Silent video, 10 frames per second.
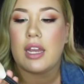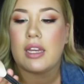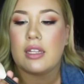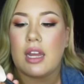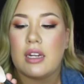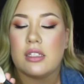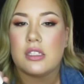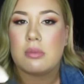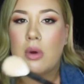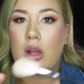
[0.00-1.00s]
it that it's
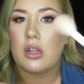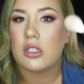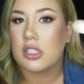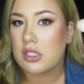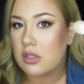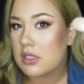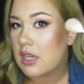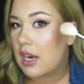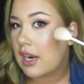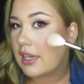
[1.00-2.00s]
smaller, just so it's
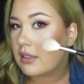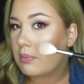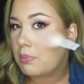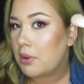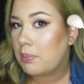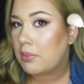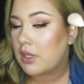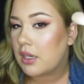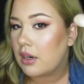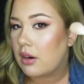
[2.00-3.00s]
kind of like boop,
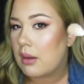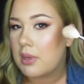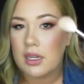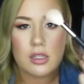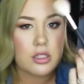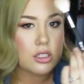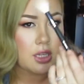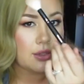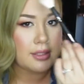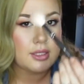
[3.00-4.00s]
you know what I mean, and you could just
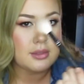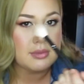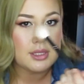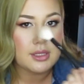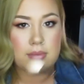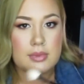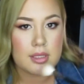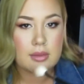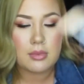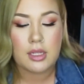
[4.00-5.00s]
like
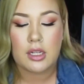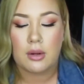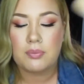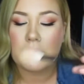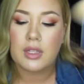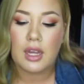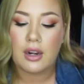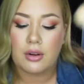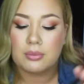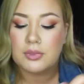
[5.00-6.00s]
like, you know, I
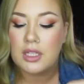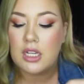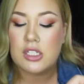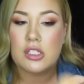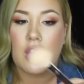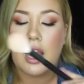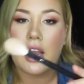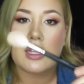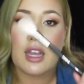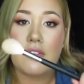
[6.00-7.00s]
don't know. So I
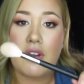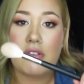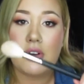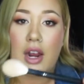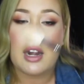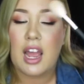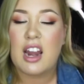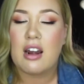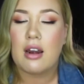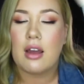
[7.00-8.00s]
got the M509. I
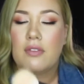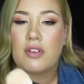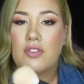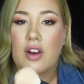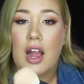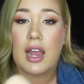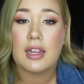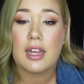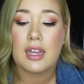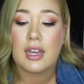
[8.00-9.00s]
love it for
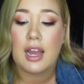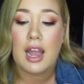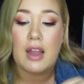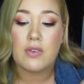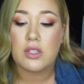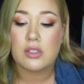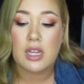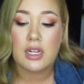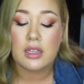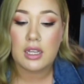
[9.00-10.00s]
highlight. I haven't used
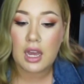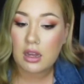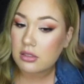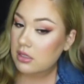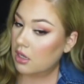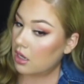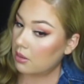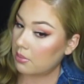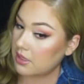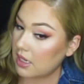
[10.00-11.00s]
anything else
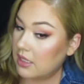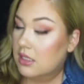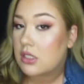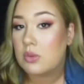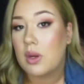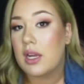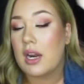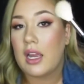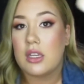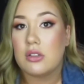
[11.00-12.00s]
besides this one.
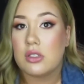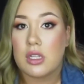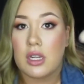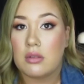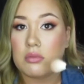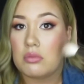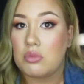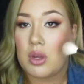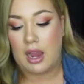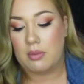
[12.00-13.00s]
I used it
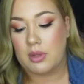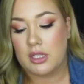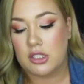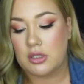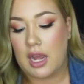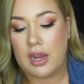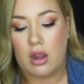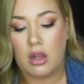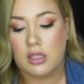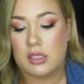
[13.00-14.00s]
with, I really do like
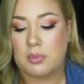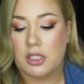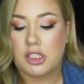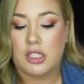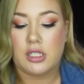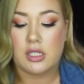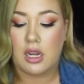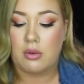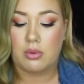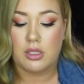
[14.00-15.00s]
all these brushes.
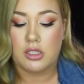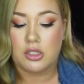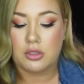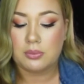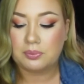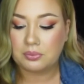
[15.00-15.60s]
I really do.